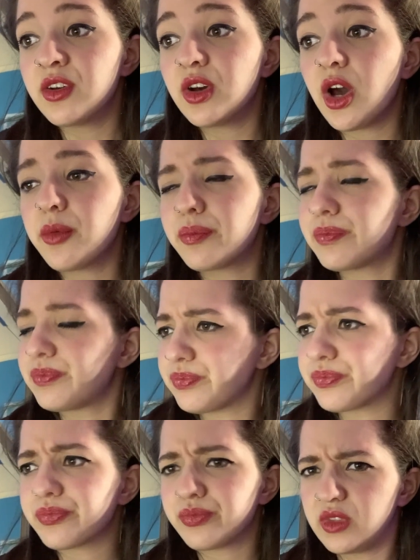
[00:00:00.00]
"Oh,
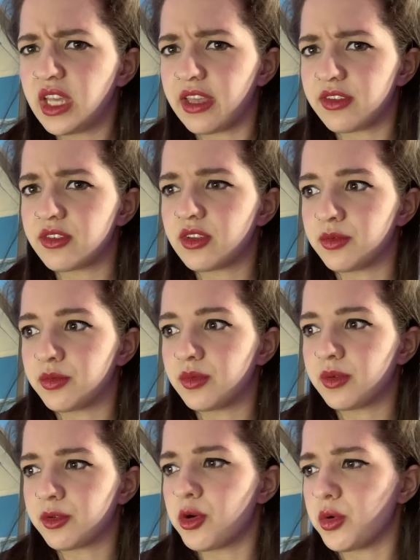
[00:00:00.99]
yes,
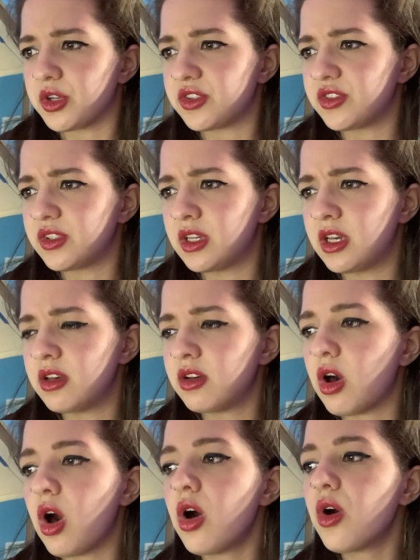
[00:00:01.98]
of course.
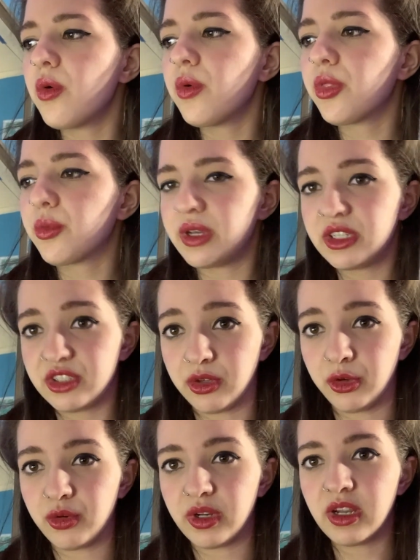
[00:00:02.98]
All 3
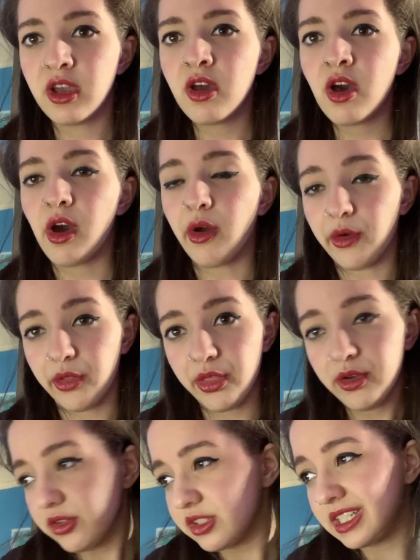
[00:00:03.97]
children are
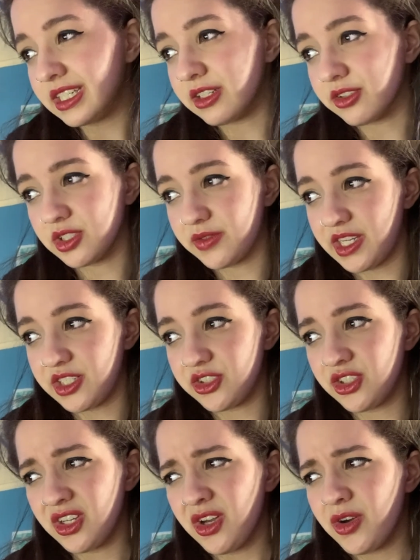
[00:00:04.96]
13 years of
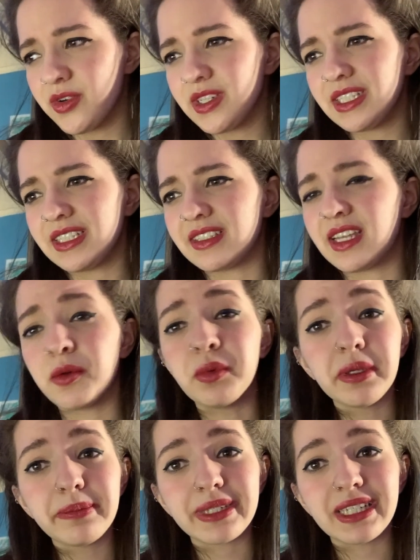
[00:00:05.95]
age, or at least they
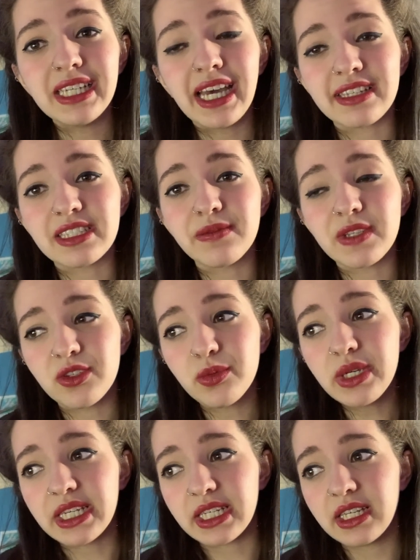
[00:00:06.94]
will be as of this
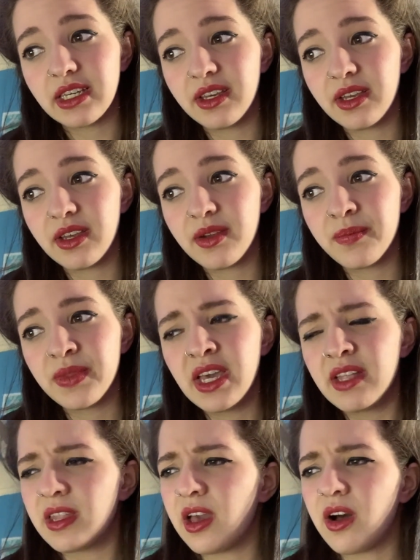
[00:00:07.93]
week.
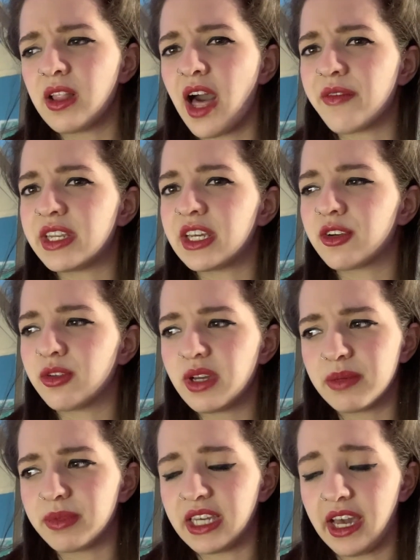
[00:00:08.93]
They all have an
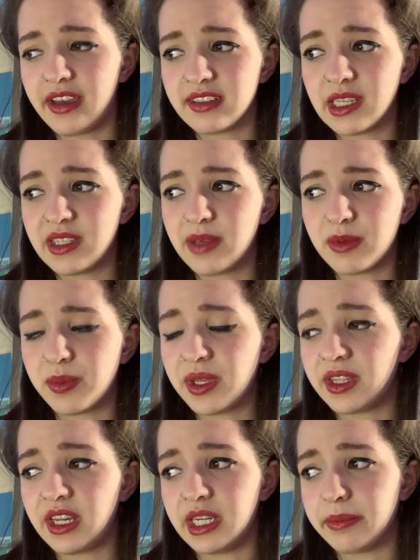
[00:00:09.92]
incredibly high
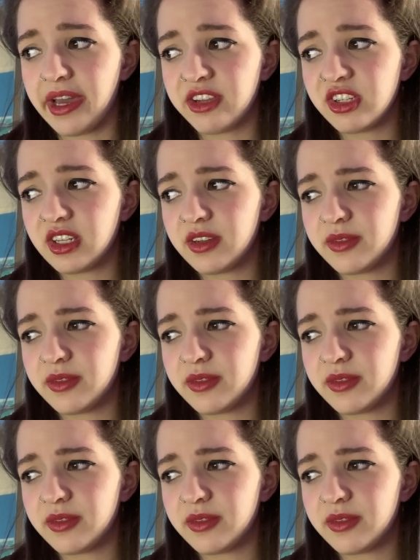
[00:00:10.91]
susceptibility to magic,